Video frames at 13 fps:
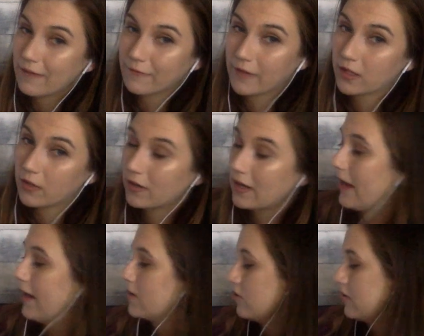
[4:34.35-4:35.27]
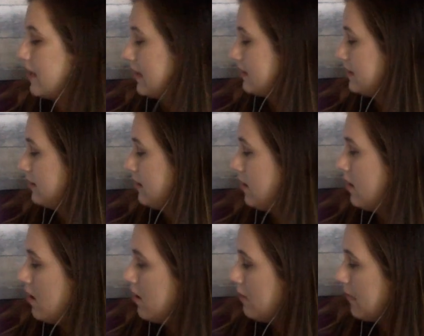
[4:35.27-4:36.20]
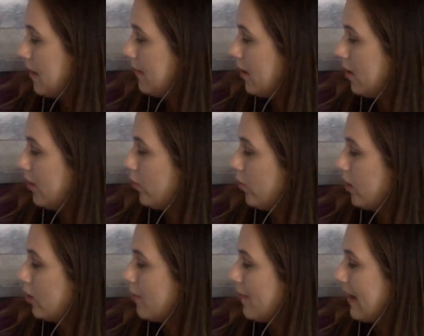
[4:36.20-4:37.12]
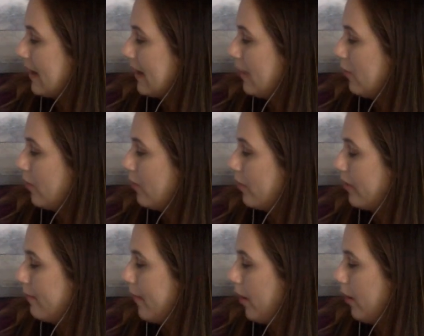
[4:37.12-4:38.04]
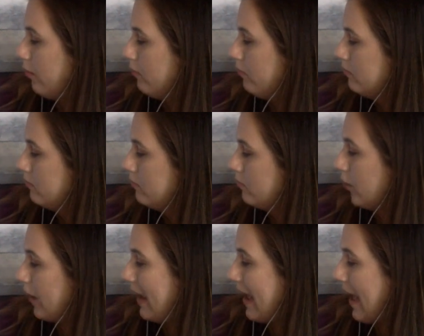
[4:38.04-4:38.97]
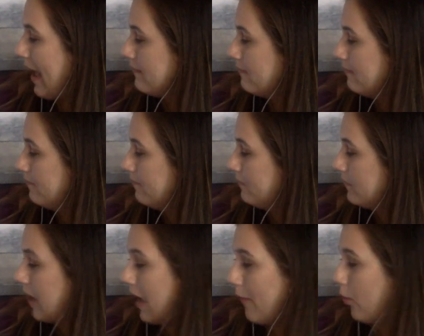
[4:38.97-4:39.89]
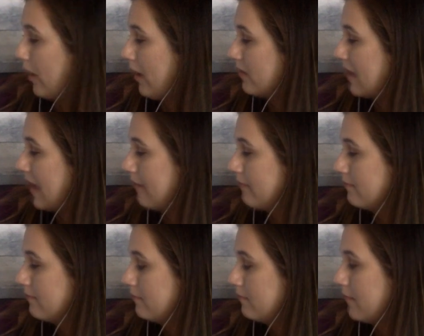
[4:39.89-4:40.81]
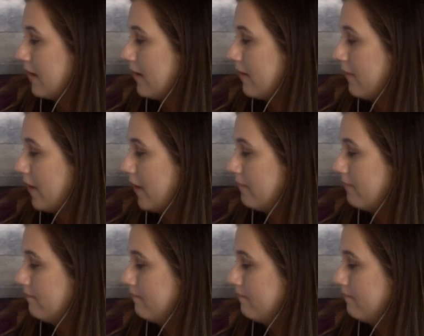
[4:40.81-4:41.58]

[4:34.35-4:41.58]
can have fun, you can add extra things. Maybe you even want to go back and add one with a bow or a hat. I'm okay with that. Make it fun.